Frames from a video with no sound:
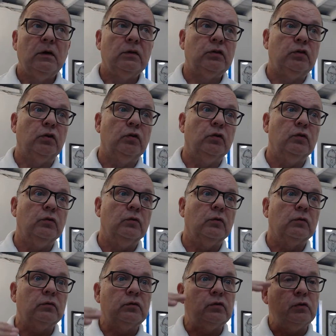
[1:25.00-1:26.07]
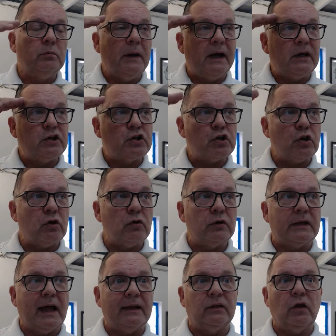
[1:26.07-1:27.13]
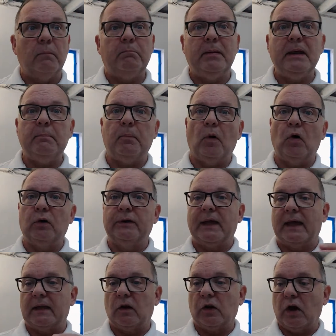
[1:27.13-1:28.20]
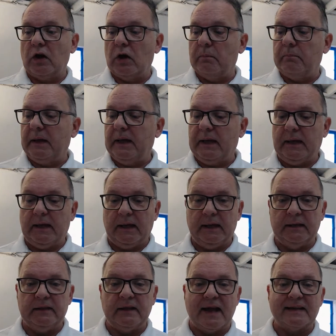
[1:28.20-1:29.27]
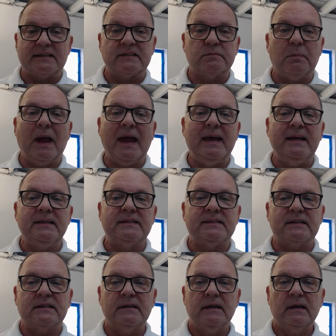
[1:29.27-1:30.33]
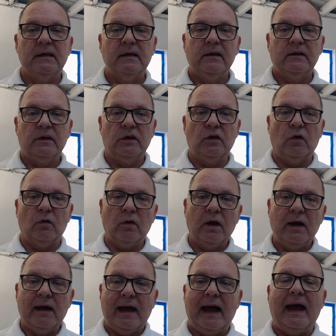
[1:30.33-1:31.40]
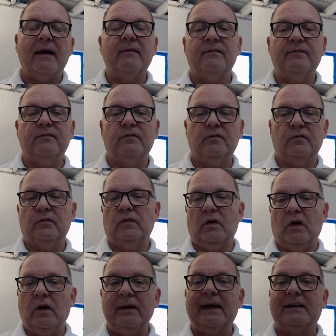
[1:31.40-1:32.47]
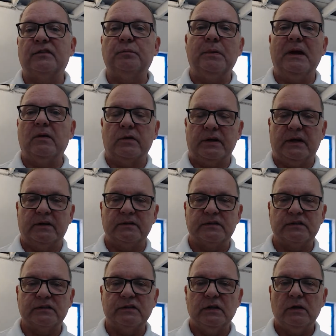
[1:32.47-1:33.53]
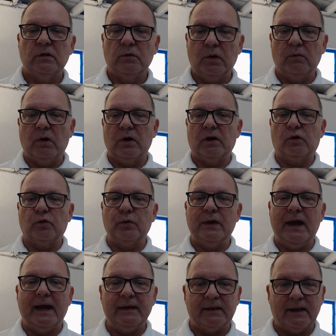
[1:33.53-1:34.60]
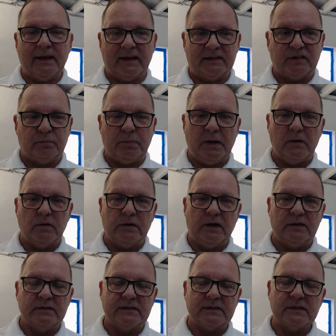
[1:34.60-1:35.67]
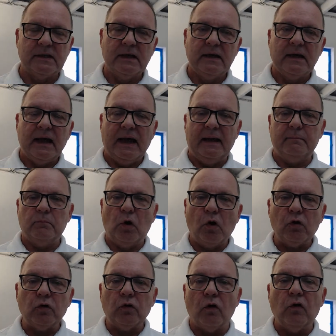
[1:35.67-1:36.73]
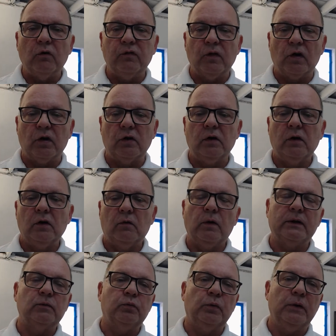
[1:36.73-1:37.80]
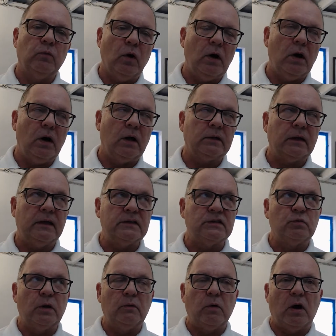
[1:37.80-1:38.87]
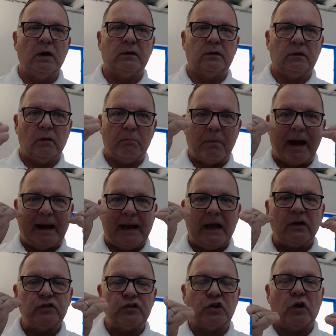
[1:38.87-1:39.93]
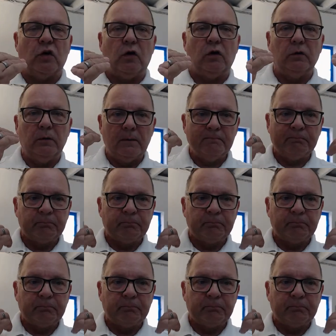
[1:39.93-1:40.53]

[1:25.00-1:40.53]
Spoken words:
to make sure that the people that are going to be in that space, have an experience. We want to create an experience. And moreover, what we want is we want the biological